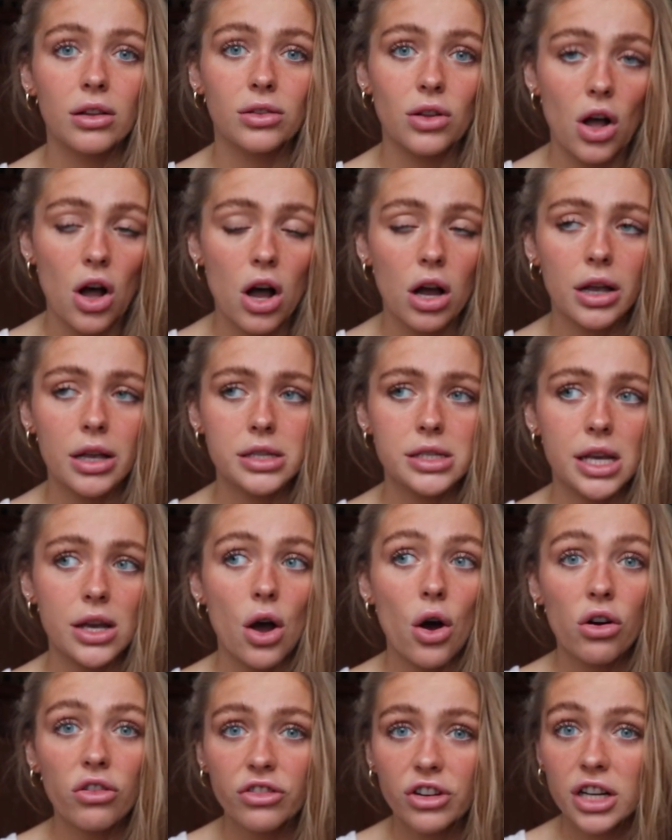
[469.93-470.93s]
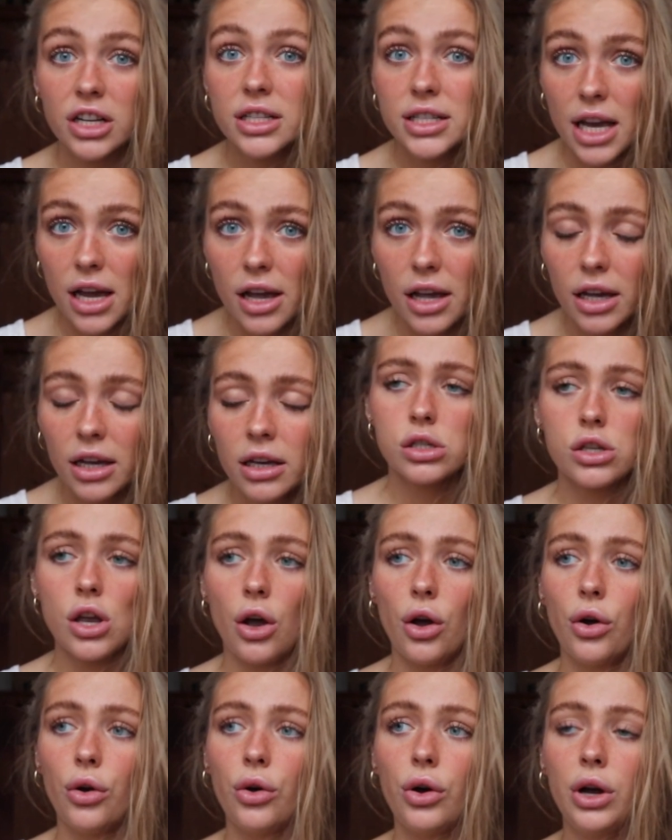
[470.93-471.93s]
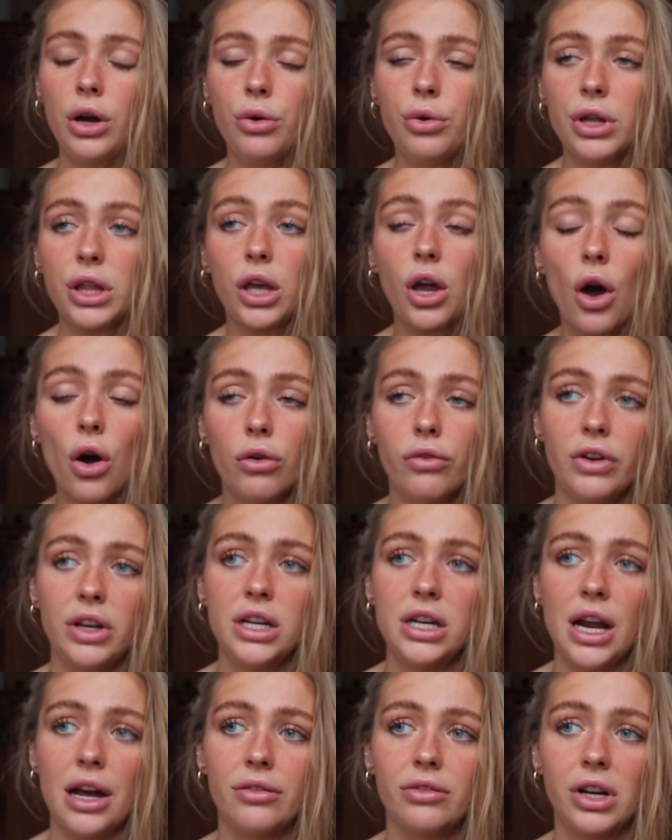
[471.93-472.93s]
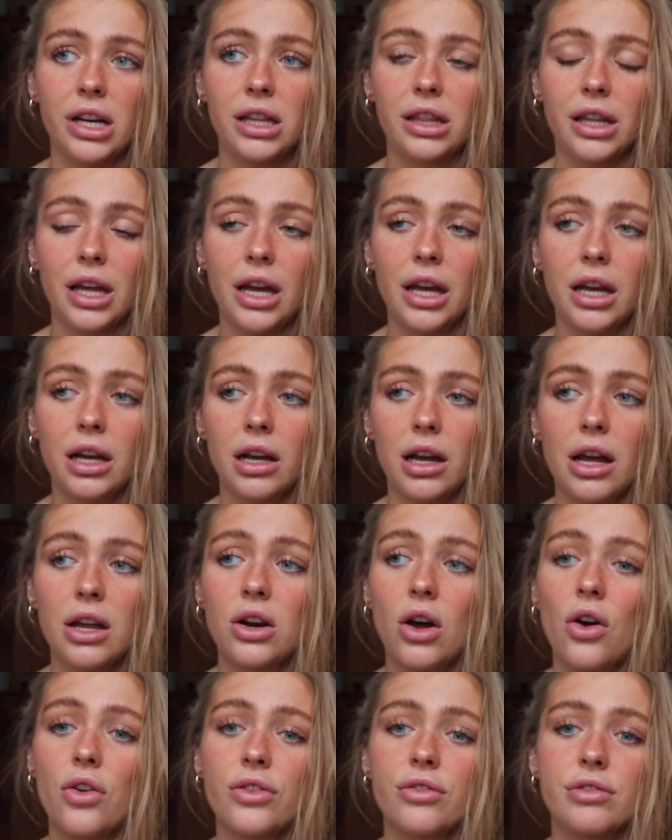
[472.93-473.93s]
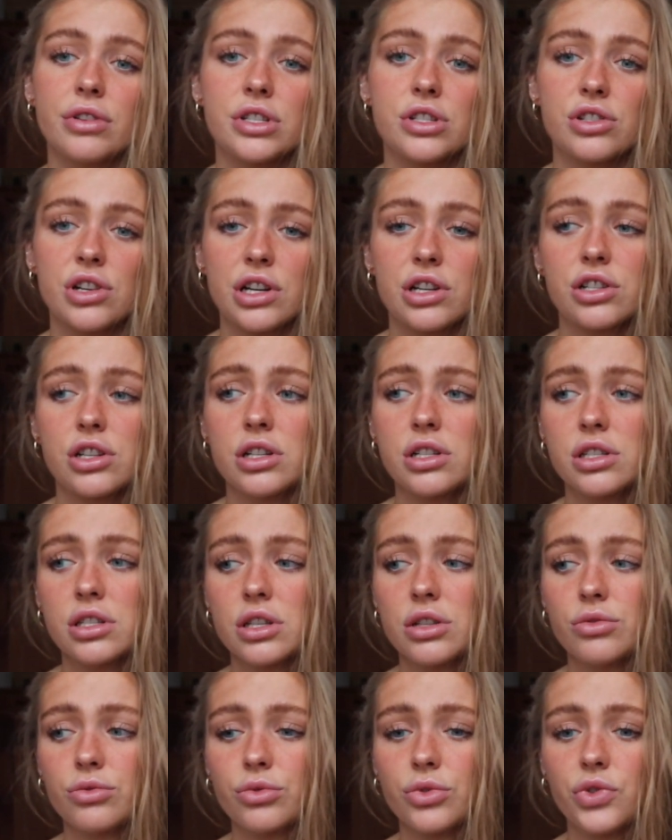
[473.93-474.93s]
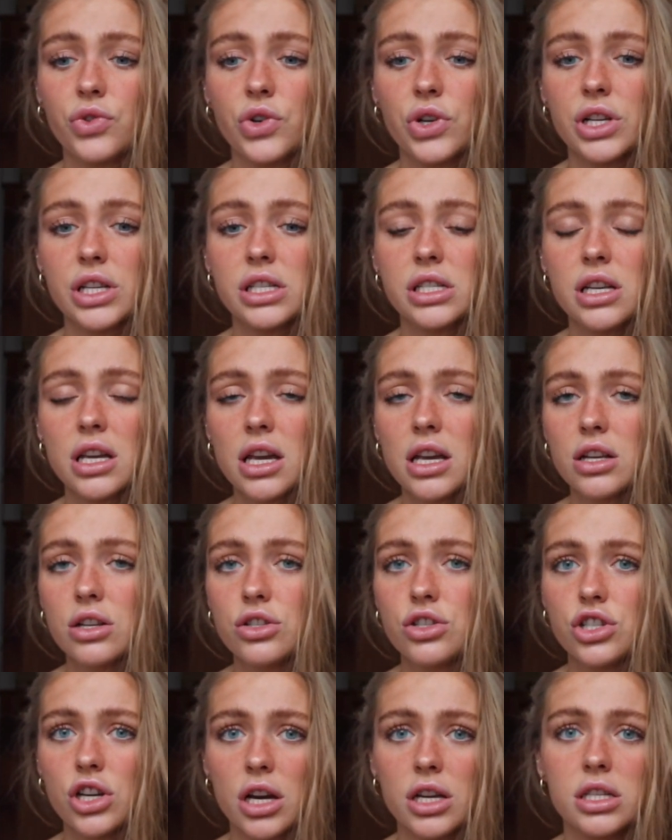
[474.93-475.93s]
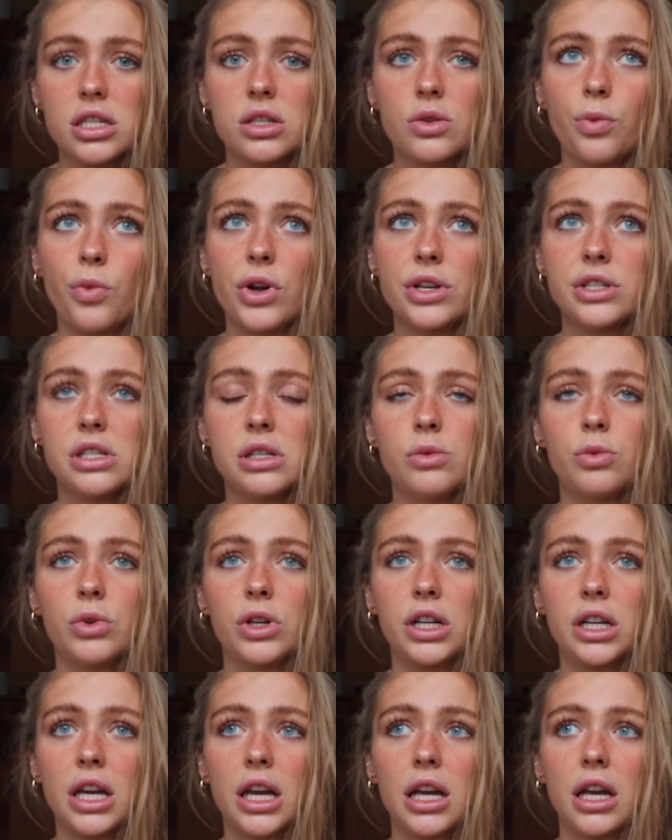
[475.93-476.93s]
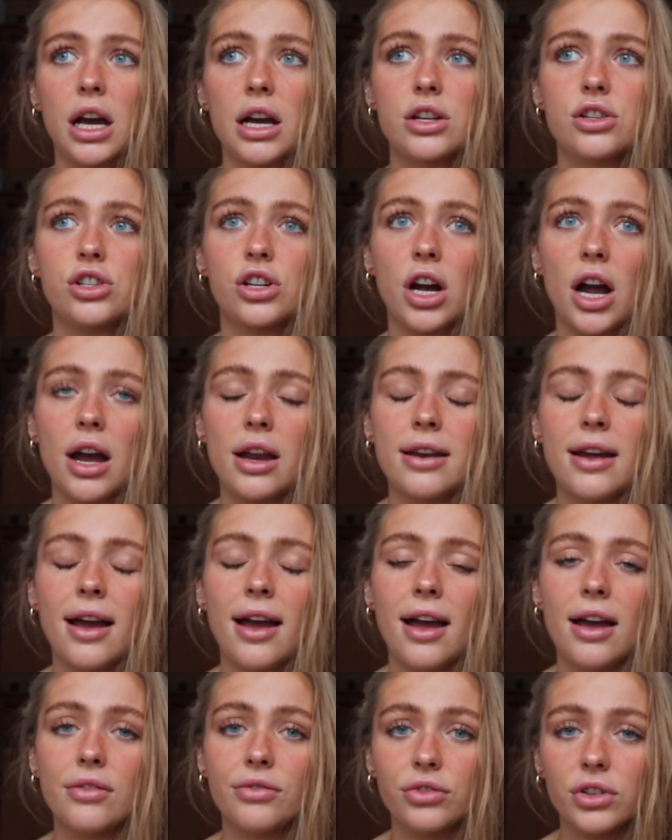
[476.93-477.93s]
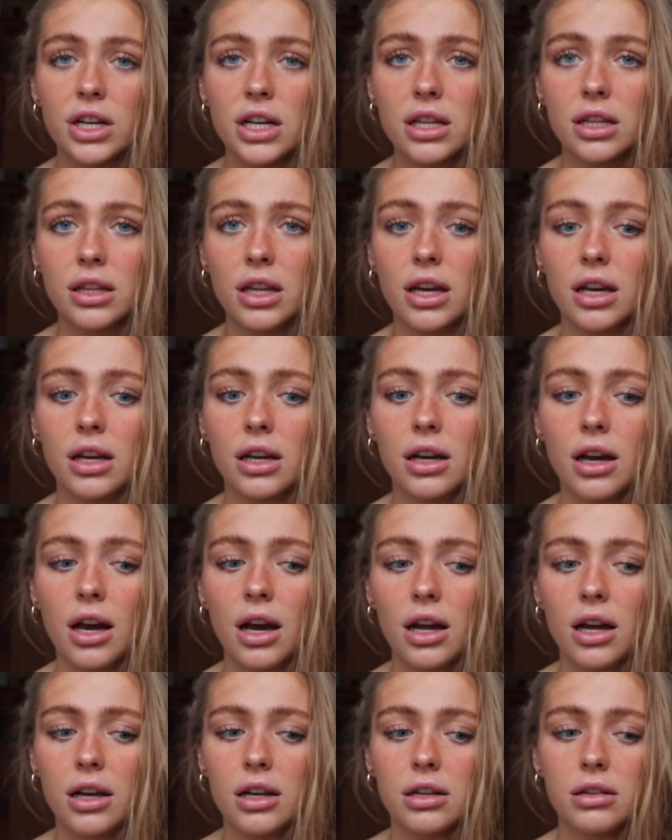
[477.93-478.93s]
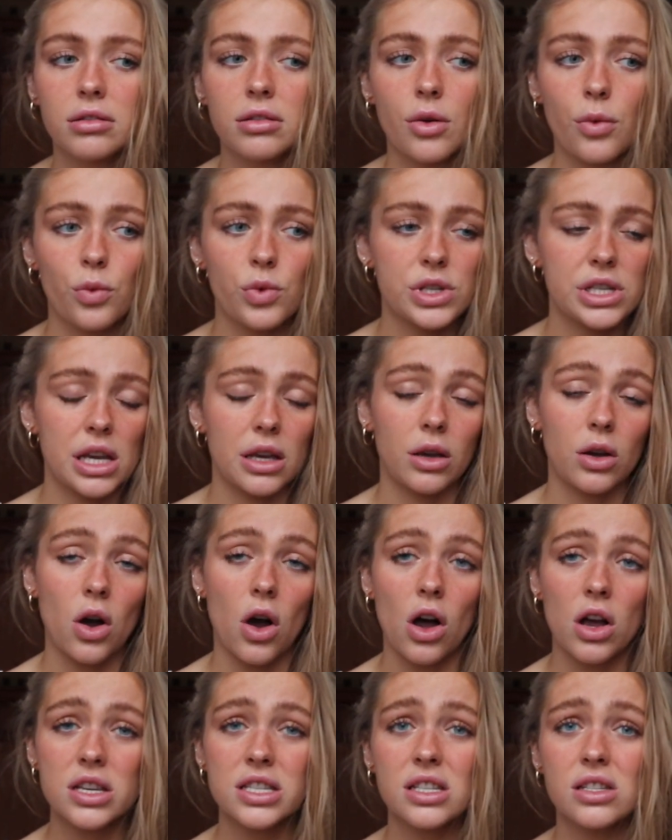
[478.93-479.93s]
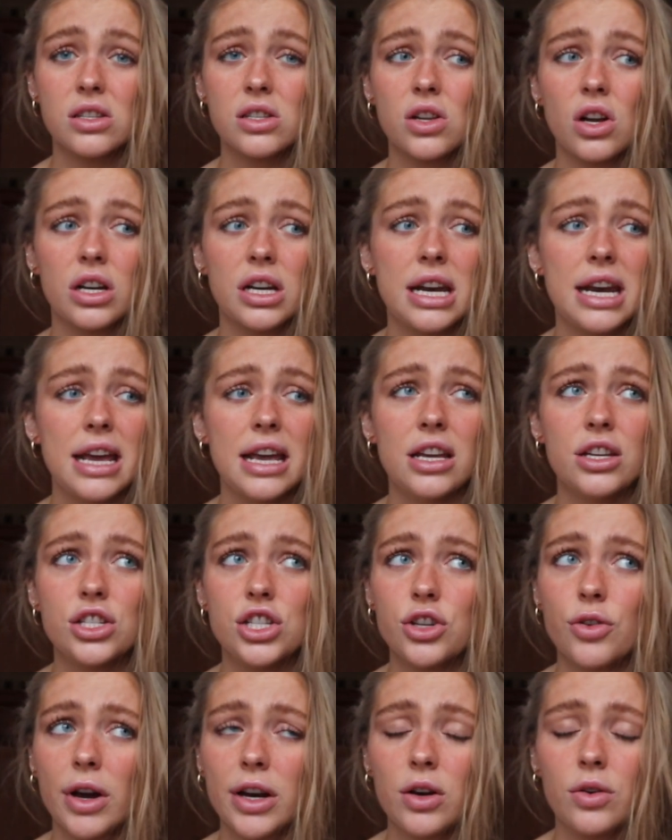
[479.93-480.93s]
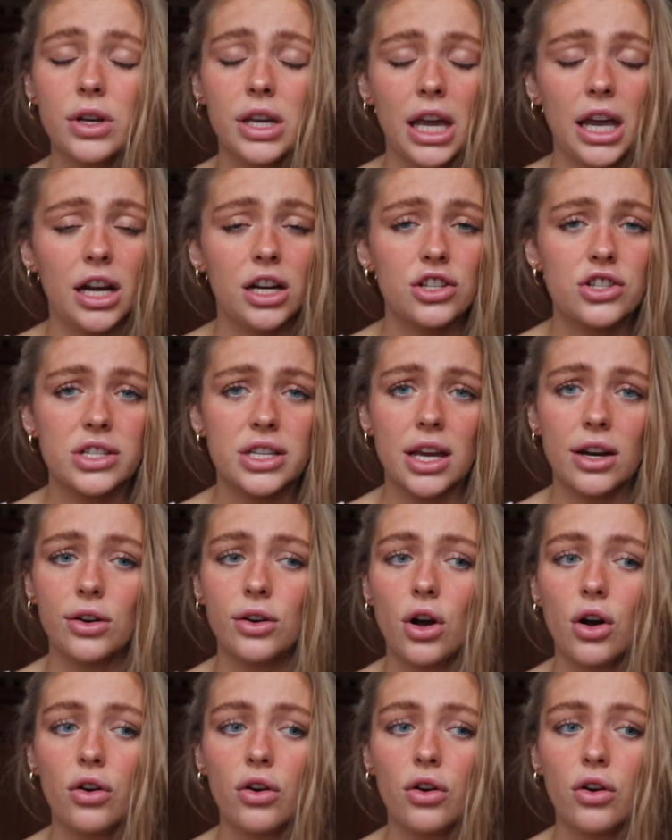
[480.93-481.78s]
long. It's like over a day. So with COVID and everything and all the restrictions and rules, it just wasn't working. I tried everything. I was like, cost is not an issue. I don't care. Just get her